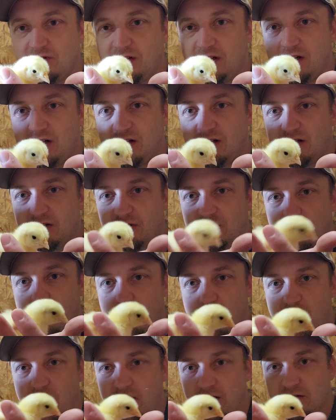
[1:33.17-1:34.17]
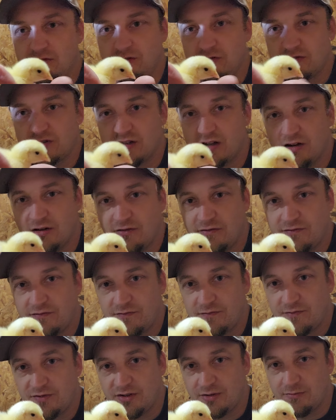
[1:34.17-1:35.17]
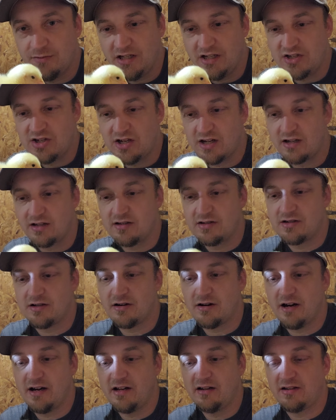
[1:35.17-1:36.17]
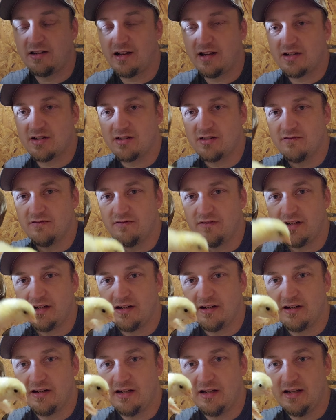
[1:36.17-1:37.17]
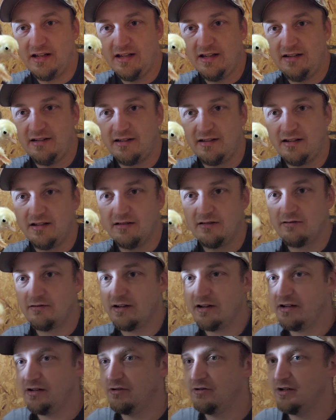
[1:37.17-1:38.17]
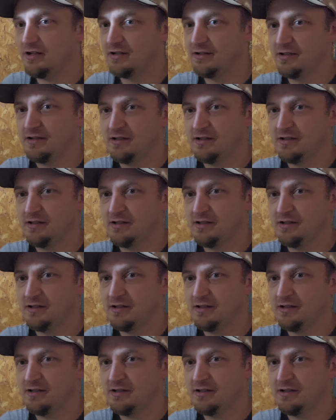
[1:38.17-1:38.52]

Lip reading: grow out yourself some meat chickens. All right, it's actually very easy, right, Noah?